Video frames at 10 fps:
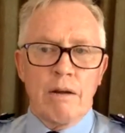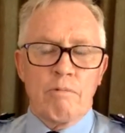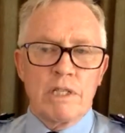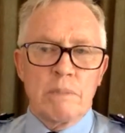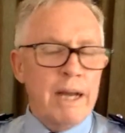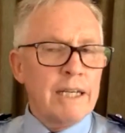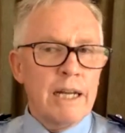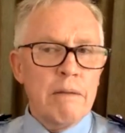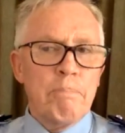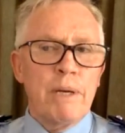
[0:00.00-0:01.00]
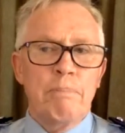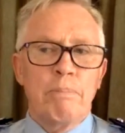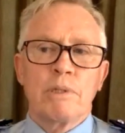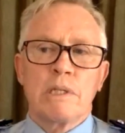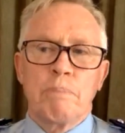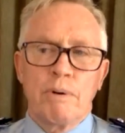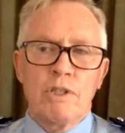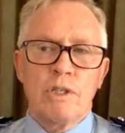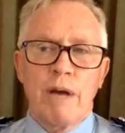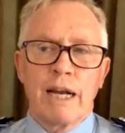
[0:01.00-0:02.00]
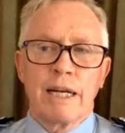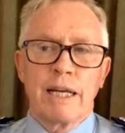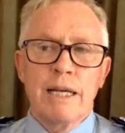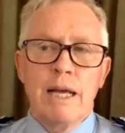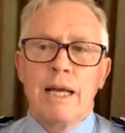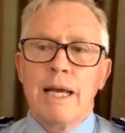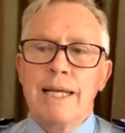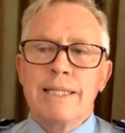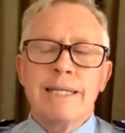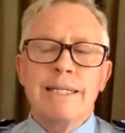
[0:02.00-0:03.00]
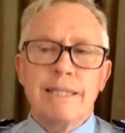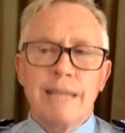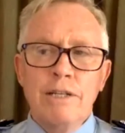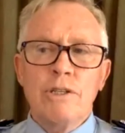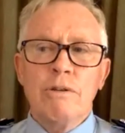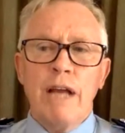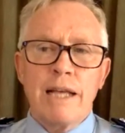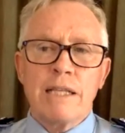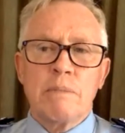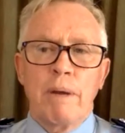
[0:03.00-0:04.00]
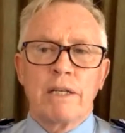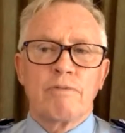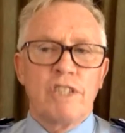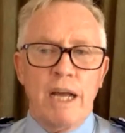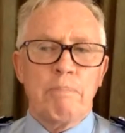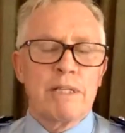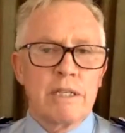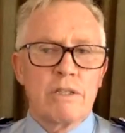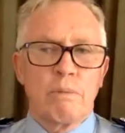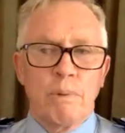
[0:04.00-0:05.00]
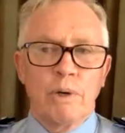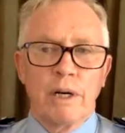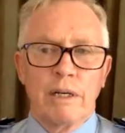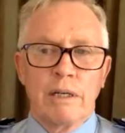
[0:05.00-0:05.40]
Respecting people's spirituality is an essential aspect of chaplaincy support.